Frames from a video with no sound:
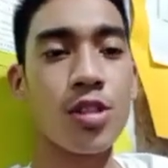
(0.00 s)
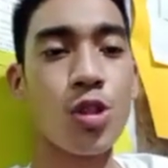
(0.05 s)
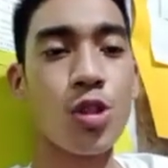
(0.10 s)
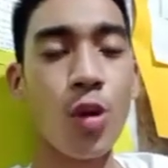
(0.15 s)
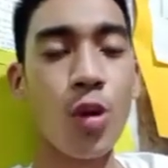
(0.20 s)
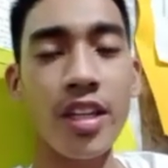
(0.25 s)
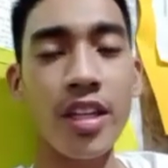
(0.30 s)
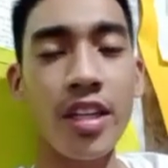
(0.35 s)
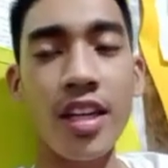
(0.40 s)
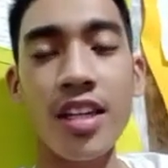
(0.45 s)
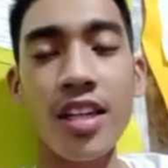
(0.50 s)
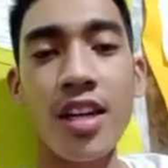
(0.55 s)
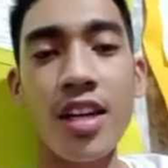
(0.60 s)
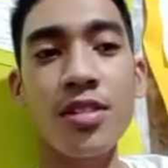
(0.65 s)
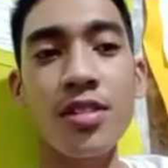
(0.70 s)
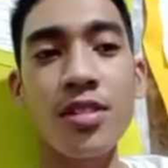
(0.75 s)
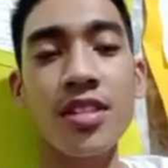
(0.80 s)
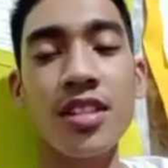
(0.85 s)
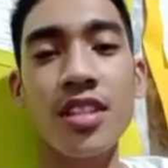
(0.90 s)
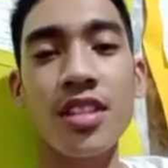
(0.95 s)
Joint
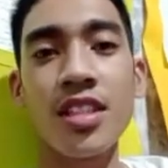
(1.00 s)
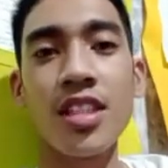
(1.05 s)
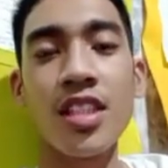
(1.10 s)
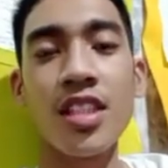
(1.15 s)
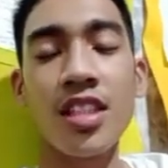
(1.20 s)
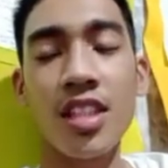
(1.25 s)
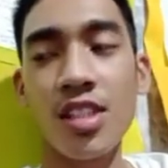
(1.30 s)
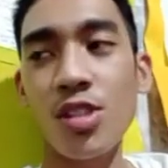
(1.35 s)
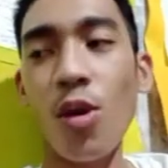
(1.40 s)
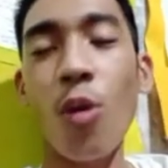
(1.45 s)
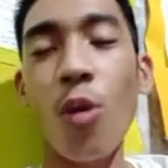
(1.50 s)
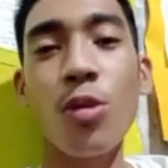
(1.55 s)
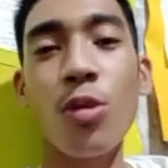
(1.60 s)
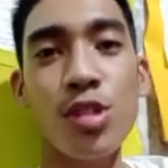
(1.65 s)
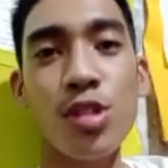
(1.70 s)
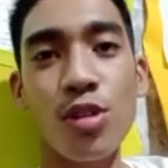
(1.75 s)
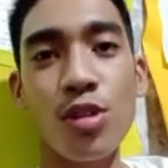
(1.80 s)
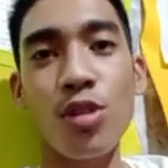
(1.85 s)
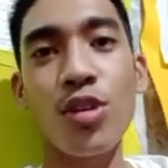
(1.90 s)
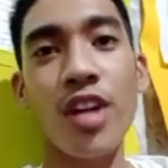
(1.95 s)
account is
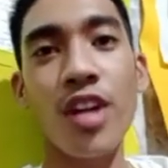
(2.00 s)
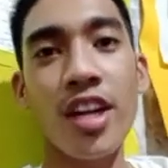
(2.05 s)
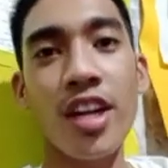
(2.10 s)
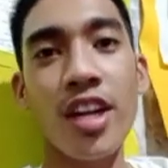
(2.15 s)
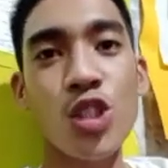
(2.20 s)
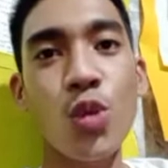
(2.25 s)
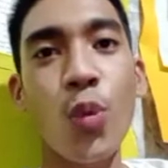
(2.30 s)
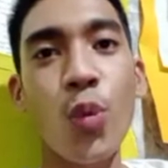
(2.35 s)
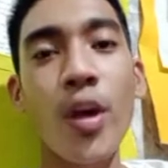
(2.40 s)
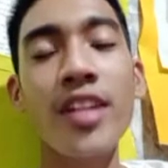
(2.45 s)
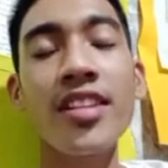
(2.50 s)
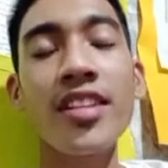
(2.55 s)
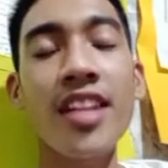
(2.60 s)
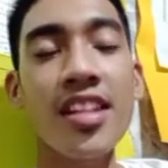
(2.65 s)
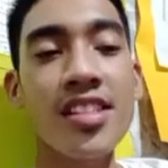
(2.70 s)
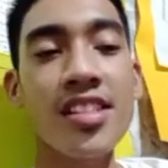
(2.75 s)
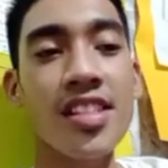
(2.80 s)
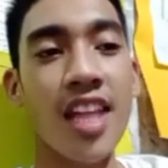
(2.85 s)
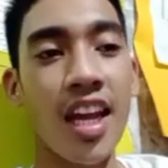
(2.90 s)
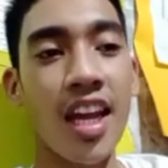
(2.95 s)
also known as
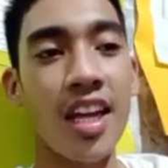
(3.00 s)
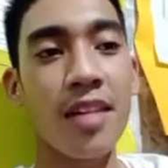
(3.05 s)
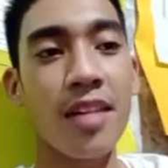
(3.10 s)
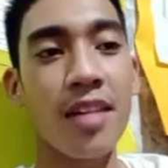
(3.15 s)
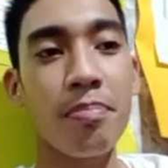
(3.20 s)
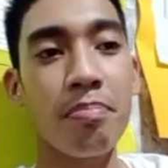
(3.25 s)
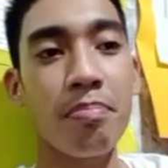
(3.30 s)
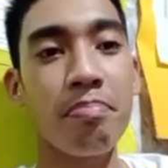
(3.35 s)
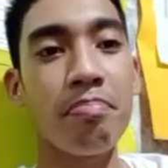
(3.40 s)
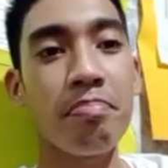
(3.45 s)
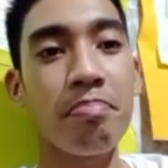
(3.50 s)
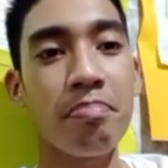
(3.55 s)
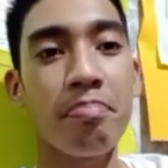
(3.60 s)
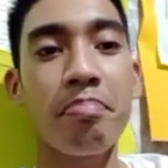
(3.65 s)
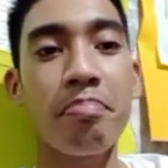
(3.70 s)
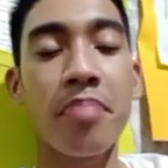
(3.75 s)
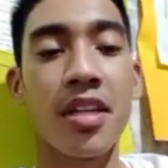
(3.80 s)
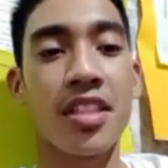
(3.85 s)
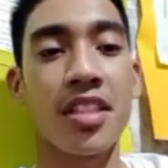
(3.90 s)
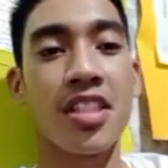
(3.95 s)
Cuentas and
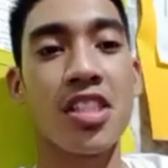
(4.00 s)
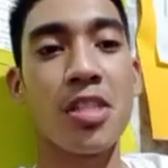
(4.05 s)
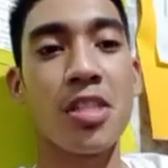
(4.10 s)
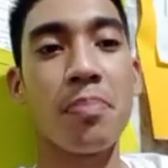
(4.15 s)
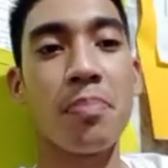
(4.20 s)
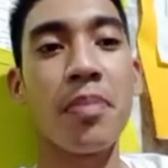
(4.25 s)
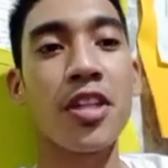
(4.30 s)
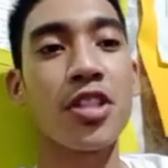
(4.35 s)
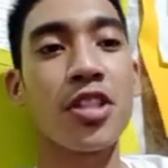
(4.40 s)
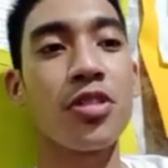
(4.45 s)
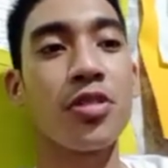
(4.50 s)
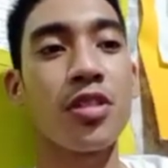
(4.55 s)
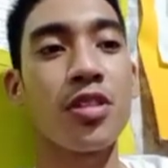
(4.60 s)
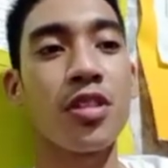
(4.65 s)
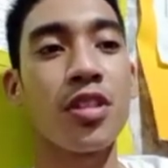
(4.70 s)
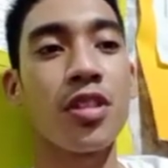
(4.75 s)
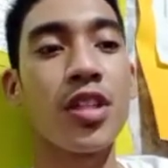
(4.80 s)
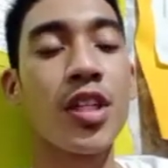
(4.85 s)
Participación.